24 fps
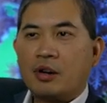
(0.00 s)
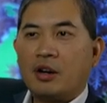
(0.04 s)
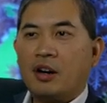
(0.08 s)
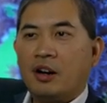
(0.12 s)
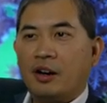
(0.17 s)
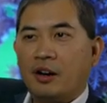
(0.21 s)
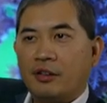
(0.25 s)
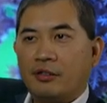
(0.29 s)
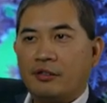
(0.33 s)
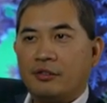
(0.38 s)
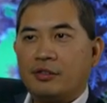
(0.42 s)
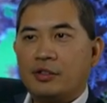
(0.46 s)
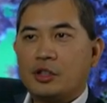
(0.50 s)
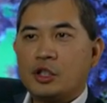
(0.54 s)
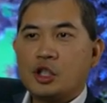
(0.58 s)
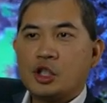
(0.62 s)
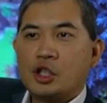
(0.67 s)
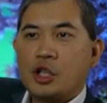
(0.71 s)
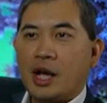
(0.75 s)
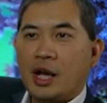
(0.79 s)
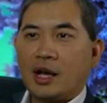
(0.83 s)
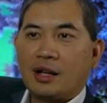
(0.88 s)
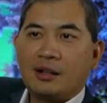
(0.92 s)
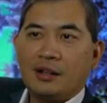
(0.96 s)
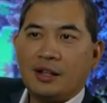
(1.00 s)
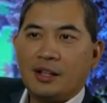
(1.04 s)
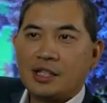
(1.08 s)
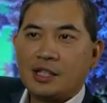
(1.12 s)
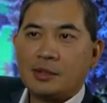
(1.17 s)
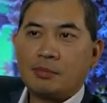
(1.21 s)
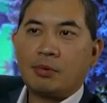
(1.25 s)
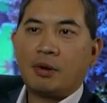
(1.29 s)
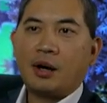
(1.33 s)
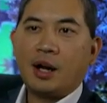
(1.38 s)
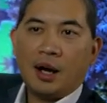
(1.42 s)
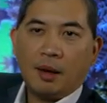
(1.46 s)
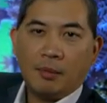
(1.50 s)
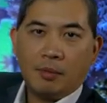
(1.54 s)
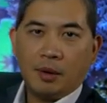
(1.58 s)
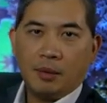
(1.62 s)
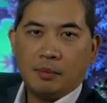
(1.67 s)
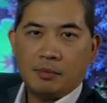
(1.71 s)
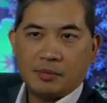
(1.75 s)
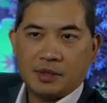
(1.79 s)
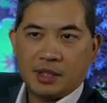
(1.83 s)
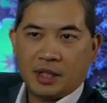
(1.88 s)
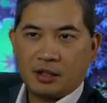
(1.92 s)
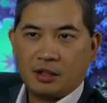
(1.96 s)
of checklist
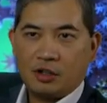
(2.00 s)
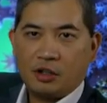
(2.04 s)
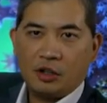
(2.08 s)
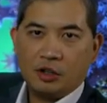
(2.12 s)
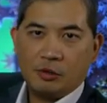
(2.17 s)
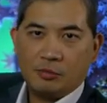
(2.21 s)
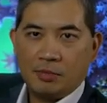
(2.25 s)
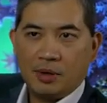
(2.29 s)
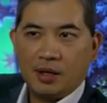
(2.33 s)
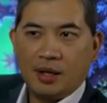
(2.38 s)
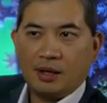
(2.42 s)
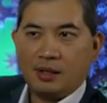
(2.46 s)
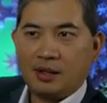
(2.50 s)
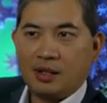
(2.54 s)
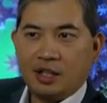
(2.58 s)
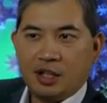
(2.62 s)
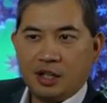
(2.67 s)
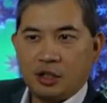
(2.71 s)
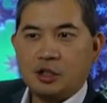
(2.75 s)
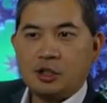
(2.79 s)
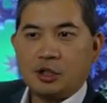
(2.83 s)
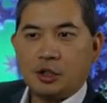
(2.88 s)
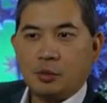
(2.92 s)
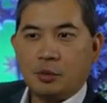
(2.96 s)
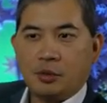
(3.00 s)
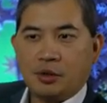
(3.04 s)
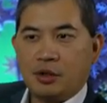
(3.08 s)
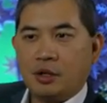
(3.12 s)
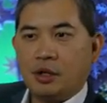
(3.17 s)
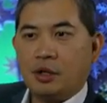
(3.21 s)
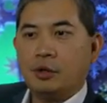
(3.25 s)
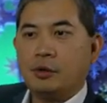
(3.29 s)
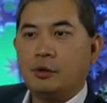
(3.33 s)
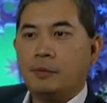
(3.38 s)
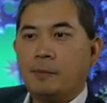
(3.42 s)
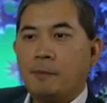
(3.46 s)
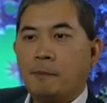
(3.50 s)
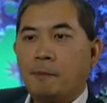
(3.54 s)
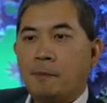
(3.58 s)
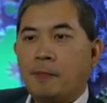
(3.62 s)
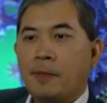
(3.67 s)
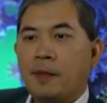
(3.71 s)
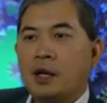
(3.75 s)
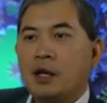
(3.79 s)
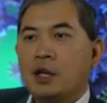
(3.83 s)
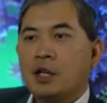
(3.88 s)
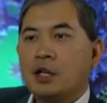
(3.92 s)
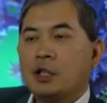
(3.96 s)
problems that could be the issue with you.
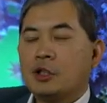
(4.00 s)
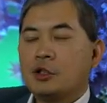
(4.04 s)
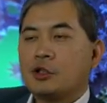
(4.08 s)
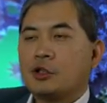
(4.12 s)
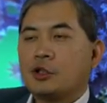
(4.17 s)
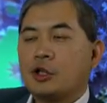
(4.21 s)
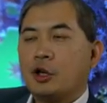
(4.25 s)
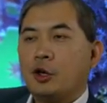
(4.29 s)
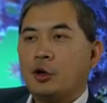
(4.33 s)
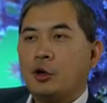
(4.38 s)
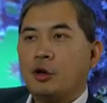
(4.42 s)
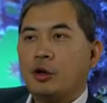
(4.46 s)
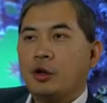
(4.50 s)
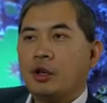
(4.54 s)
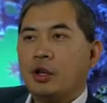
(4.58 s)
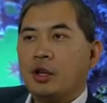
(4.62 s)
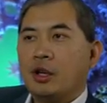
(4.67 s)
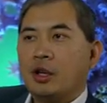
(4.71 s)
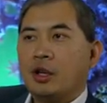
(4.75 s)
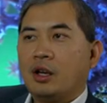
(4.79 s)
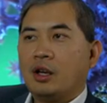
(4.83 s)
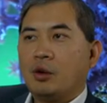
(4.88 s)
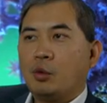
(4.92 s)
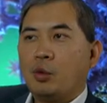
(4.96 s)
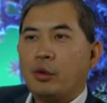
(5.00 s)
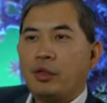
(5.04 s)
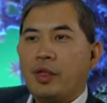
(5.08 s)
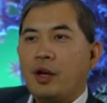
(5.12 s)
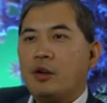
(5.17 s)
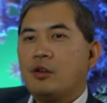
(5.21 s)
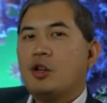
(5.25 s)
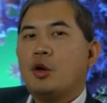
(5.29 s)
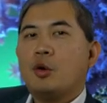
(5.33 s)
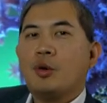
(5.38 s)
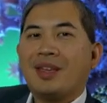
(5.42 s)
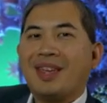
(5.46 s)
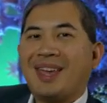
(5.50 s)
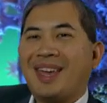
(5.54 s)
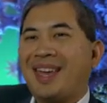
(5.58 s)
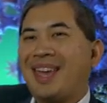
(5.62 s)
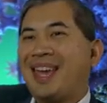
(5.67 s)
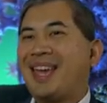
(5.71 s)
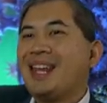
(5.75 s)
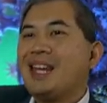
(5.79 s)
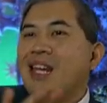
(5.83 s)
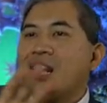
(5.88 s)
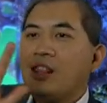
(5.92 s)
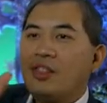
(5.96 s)
So, without knowing
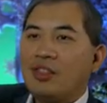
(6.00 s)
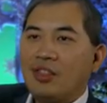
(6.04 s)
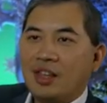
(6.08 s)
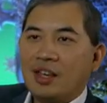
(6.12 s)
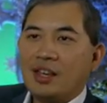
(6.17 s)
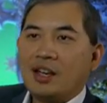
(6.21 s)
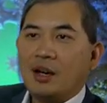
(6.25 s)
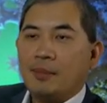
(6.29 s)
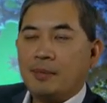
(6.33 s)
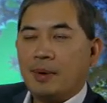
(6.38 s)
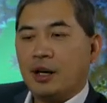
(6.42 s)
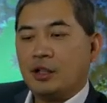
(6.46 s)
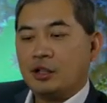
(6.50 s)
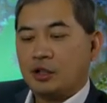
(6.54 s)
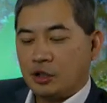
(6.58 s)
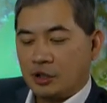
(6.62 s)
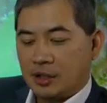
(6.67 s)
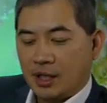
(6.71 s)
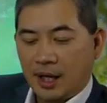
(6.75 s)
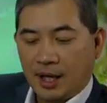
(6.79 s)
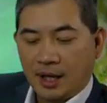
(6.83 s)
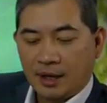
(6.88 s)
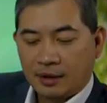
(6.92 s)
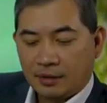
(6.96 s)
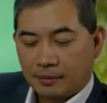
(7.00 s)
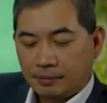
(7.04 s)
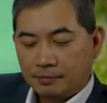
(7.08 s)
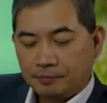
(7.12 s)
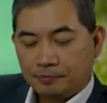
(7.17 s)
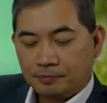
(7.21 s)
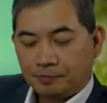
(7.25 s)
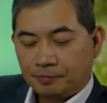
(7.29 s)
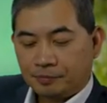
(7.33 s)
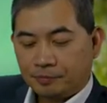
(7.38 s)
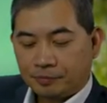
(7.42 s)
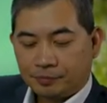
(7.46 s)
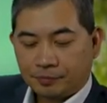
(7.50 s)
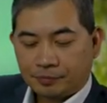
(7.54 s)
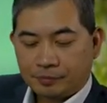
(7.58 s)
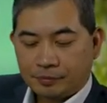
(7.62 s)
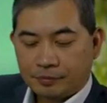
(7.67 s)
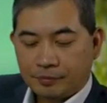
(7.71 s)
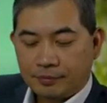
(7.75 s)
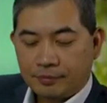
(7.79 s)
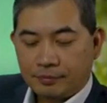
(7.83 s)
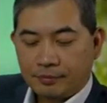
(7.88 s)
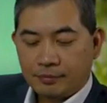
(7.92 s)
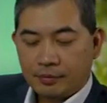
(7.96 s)
anything about your tank,
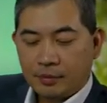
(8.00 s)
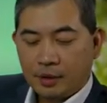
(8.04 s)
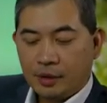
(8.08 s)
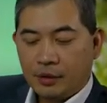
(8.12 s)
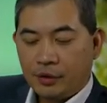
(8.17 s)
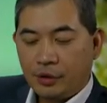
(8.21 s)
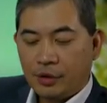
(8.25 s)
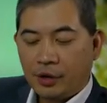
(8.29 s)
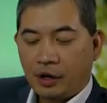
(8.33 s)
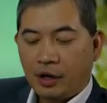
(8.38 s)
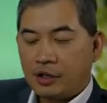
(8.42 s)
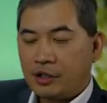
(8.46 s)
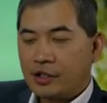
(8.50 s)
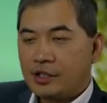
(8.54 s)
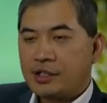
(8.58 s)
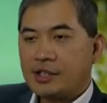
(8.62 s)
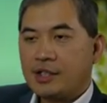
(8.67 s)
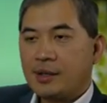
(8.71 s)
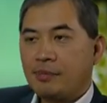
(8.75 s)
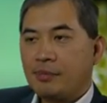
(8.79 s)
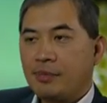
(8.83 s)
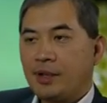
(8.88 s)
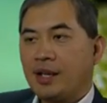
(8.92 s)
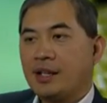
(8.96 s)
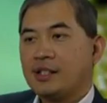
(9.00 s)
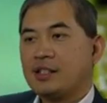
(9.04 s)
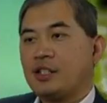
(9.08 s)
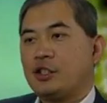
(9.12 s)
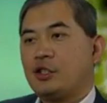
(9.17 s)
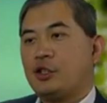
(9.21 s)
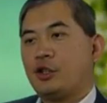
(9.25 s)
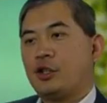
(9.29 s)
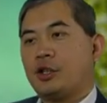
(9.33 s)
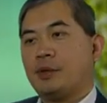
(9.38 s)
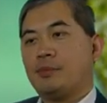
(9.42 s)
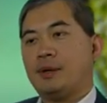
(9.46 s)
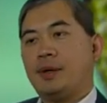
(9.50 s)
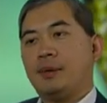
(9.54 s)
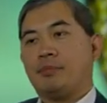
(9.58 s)
there are just some things that you can be